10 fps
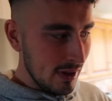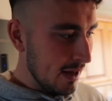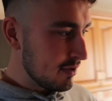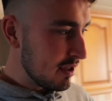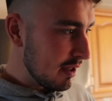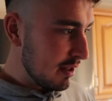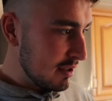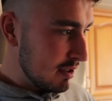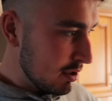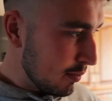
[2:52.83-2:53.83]
without it.
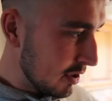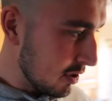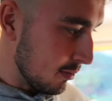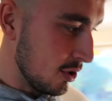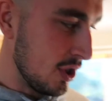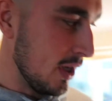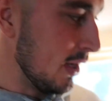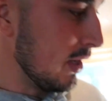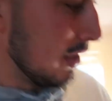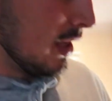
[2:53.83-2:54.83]
This Nespresso machine